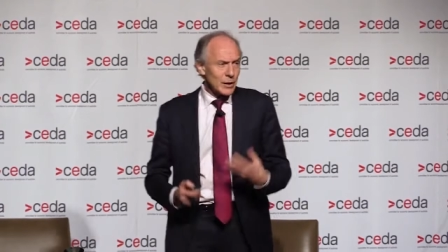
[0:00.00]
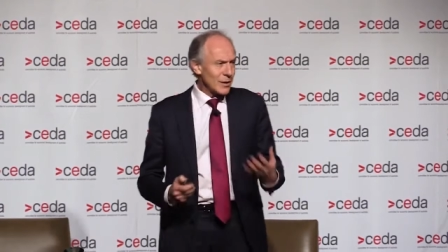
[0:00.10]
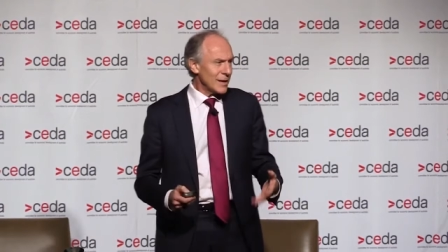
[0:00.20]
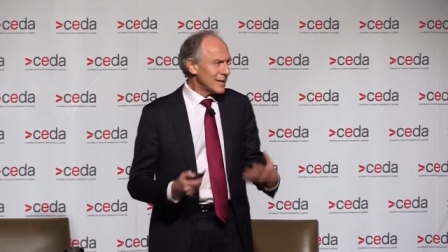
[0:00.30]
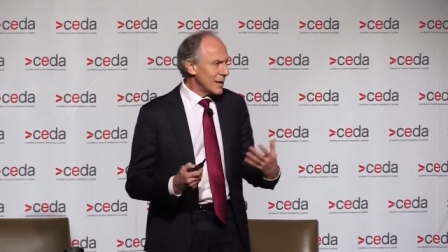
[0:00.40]

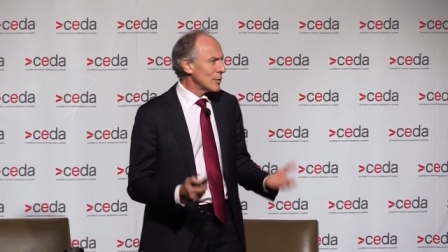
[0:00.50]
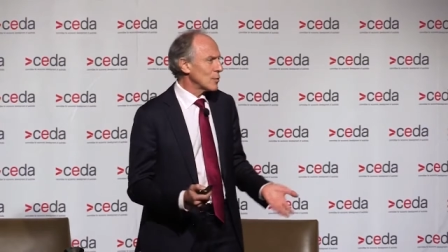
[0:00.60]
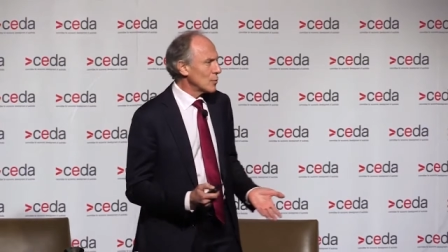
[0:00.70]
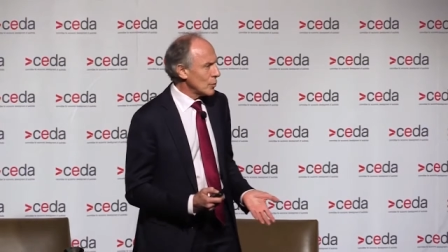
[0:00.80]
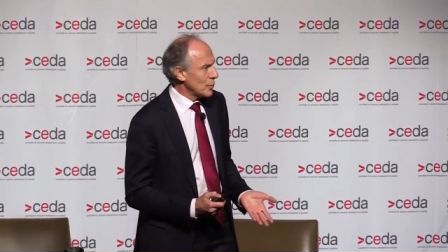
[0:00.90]
they tend
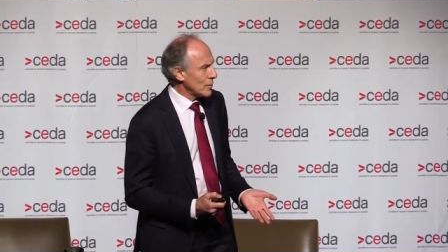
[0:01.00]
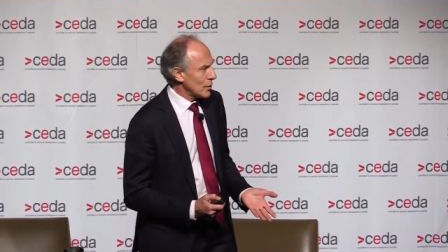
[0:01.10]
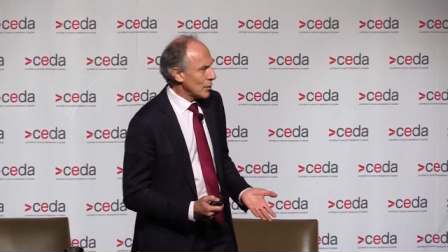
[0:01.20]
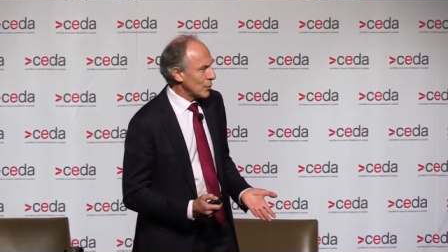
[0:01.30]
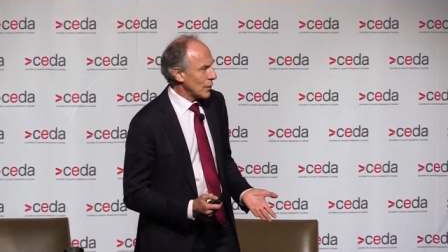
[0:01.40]
to rule
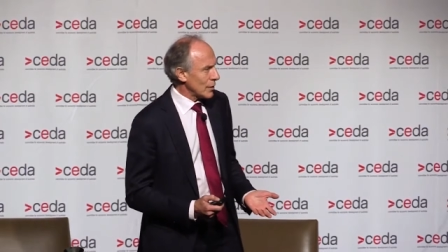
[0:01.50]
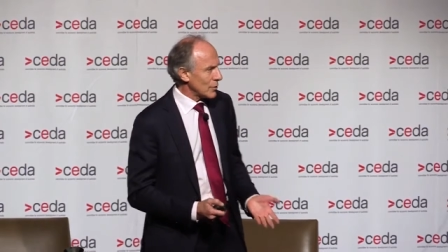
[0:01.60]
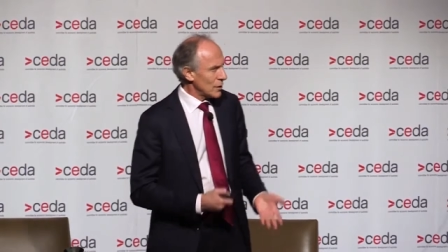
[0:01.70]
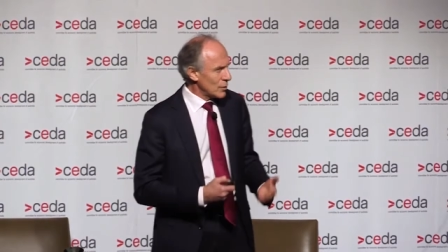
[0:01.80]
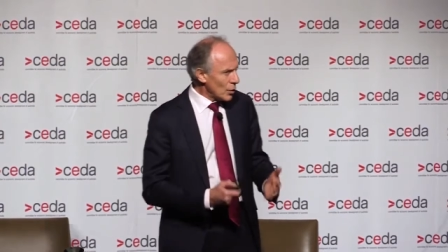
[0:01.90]
themselves
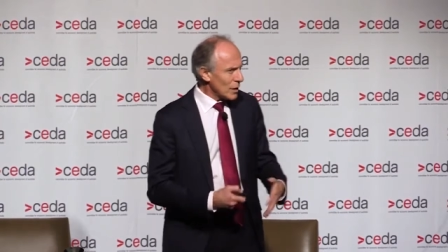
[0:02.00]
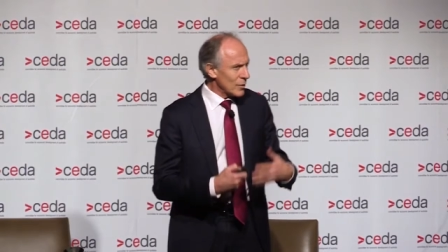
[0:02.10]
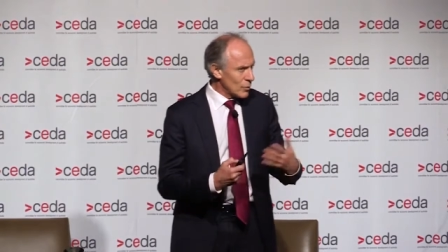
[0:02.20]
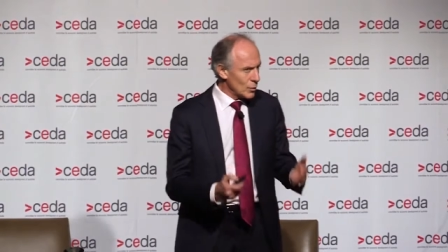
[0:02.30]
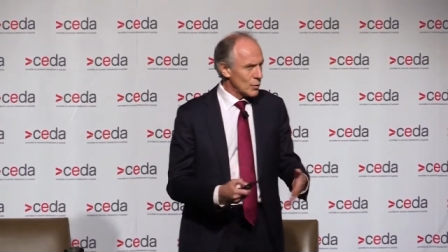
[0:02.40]
out. They're not
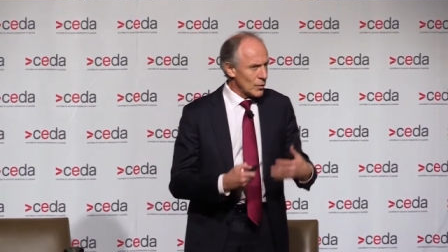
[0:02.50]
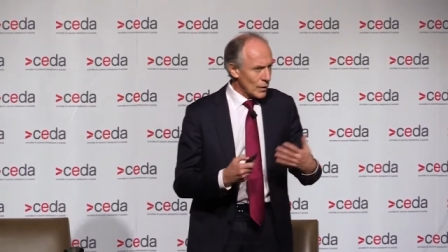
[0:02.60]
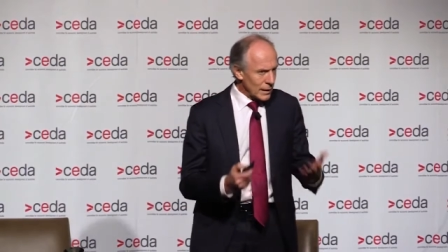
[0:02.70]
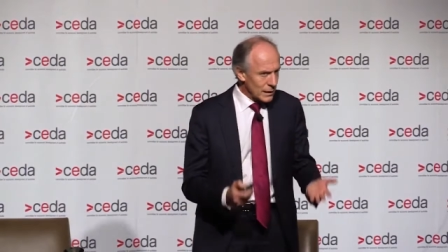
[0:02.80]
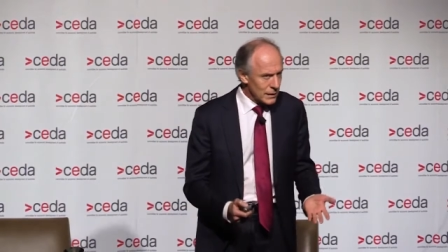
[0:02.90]
as good as
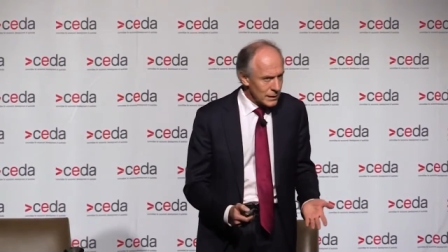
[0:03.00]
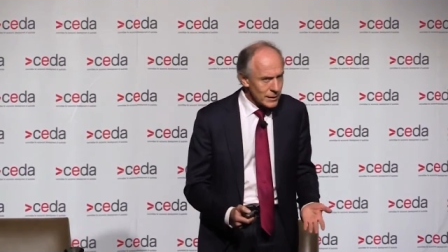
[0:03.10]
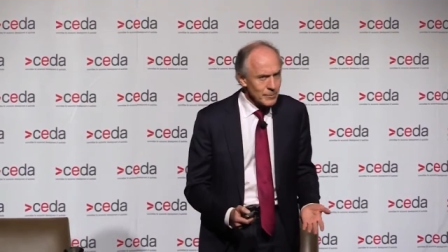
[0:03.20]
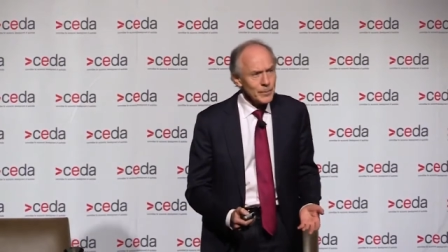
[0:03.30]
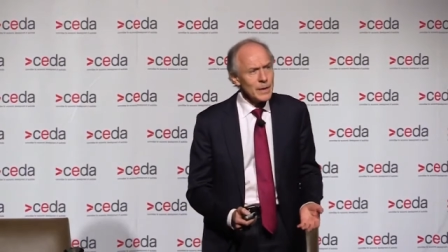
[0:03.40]
they
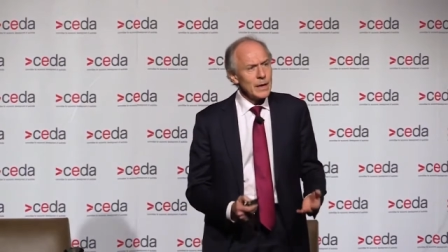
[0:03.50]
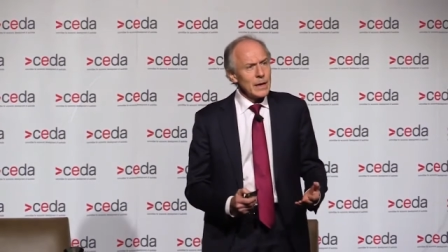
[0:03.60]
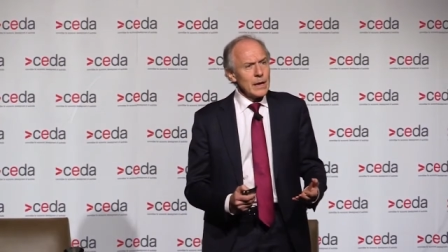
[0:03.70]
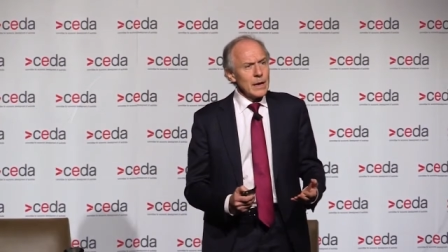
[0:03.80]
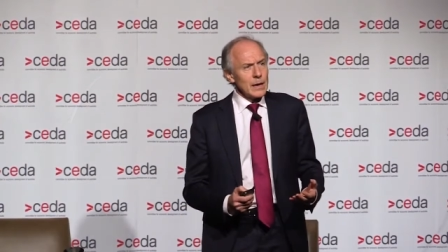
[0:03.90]
claim
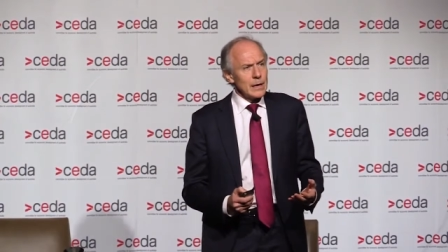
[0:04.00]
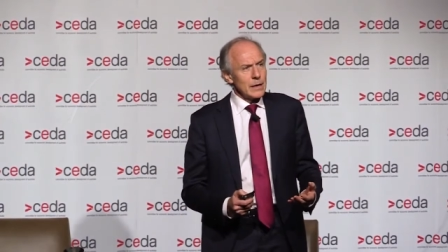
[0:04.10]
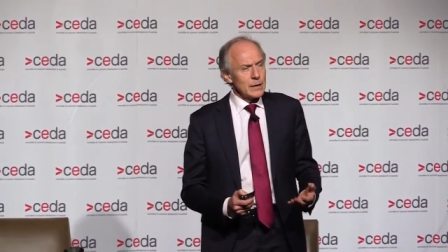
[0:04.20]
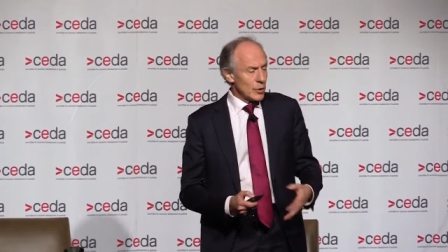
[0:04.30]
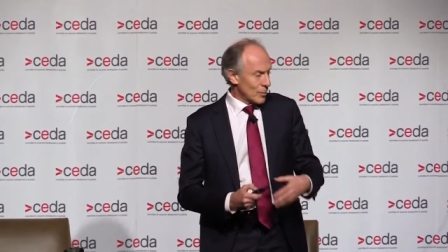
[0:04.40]

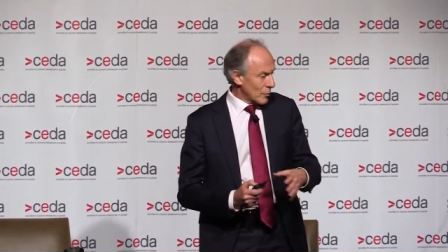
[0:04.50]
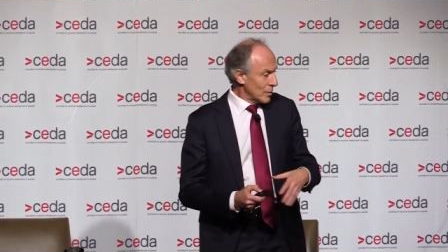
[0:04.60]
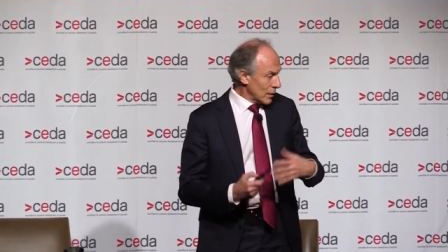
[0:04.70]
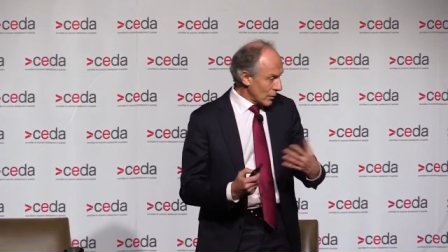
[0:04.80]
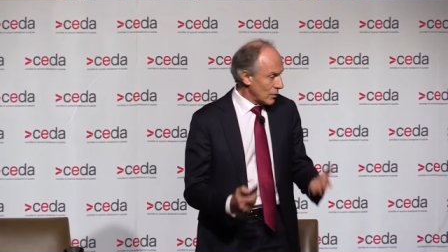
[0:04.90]
in terms
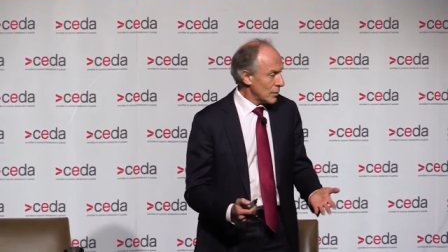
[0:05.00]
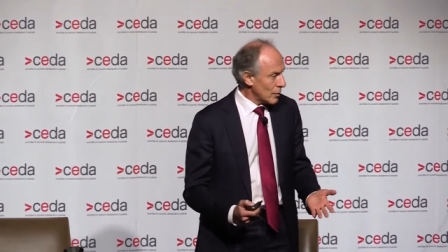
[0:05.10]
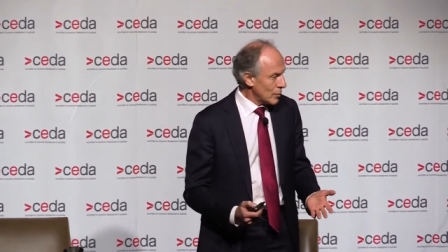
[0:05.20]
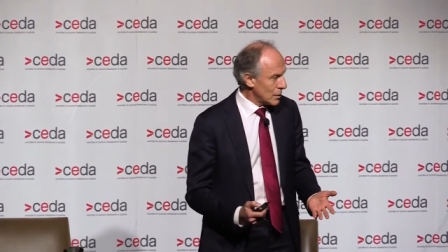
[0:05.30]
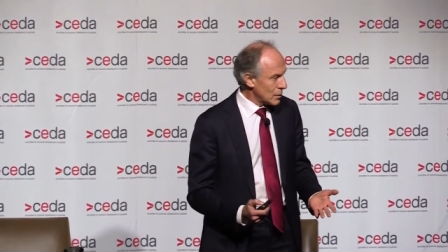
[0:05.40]
of being
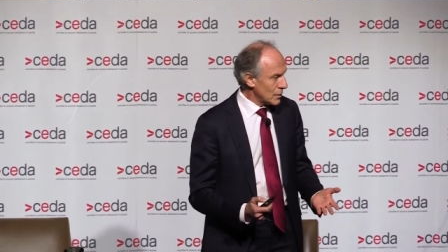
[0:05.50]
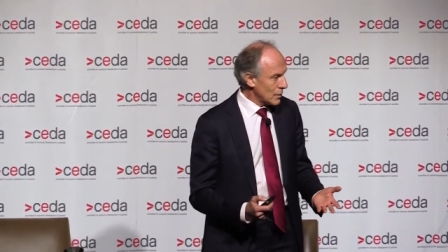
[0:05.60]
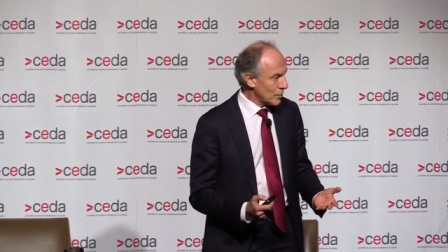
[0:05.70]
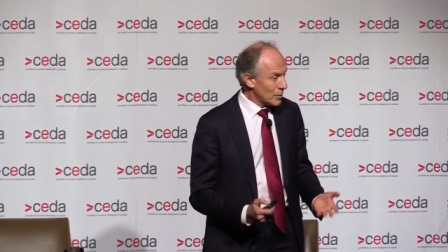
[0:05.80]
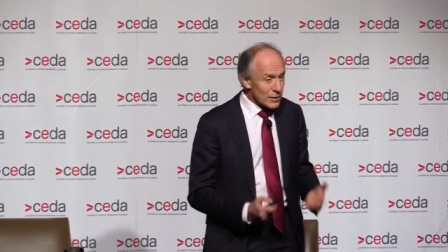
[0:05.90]
zero
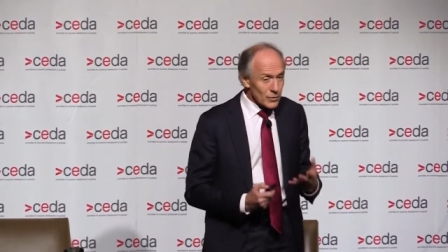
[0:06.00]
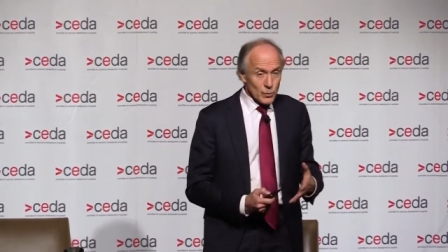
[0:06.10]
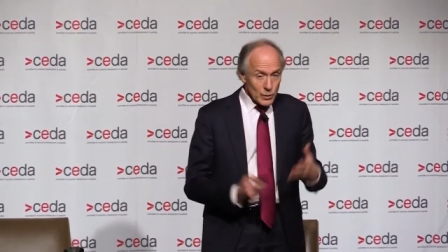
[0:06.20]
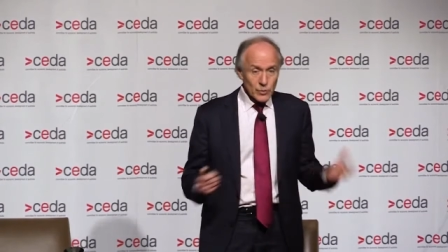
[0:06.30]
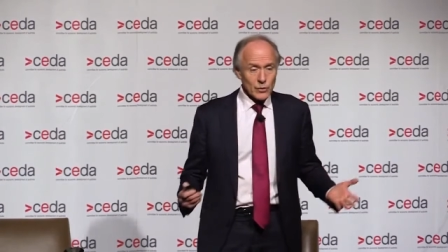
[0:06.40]
emissions.
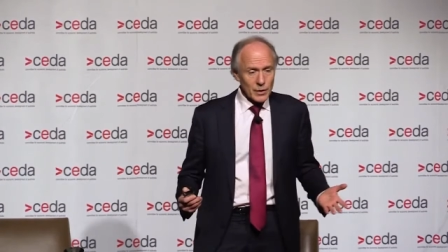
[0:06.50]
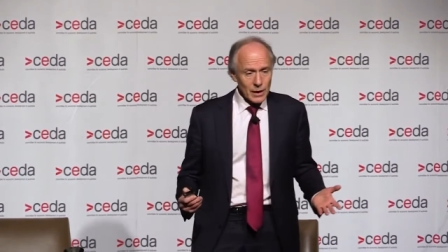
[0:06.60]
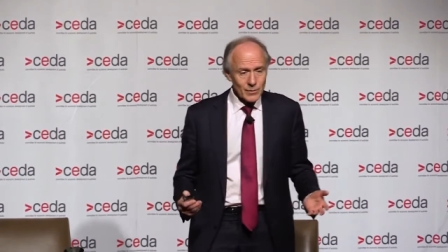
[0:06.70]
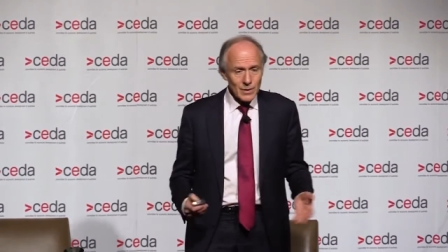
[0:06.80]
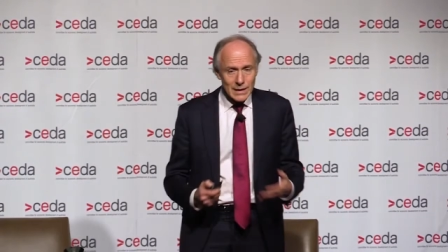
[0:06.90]
Plus, we just
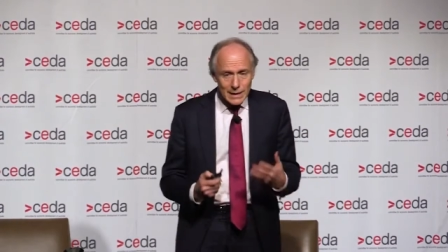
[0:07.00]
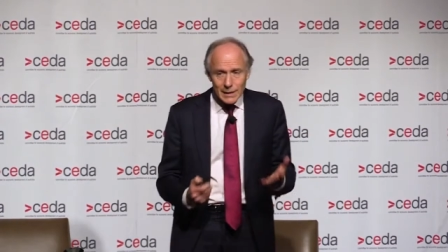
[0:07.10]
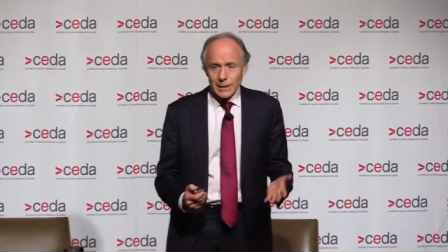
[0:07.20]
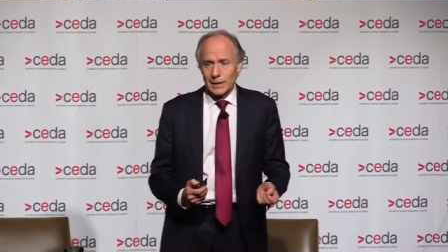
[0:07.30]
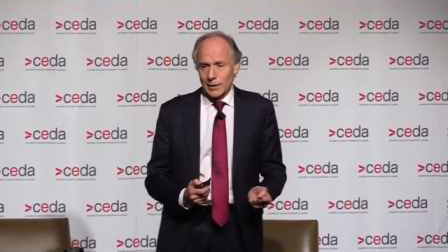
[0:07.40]
don't have
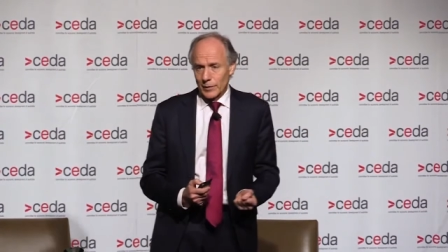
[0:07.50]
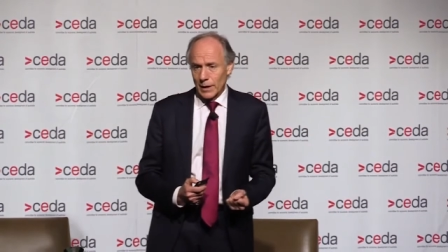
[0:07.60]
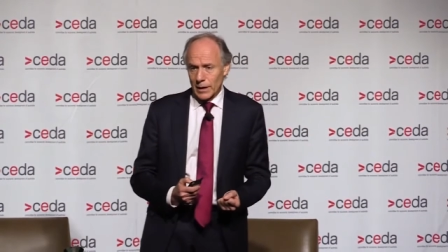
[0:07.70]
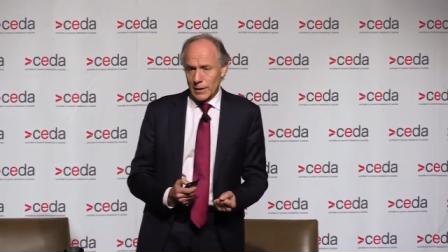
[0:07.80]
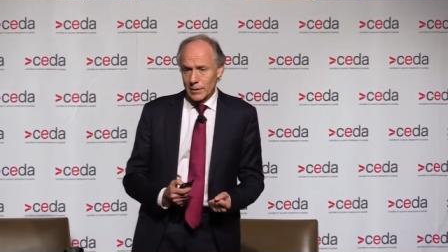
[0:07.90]
nearly enough
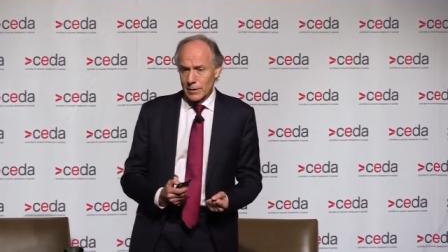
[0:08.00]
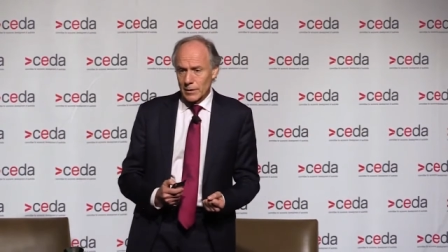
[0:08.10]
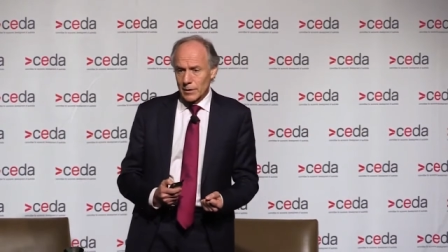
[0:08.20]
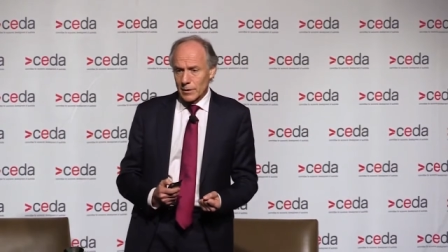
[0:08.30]
land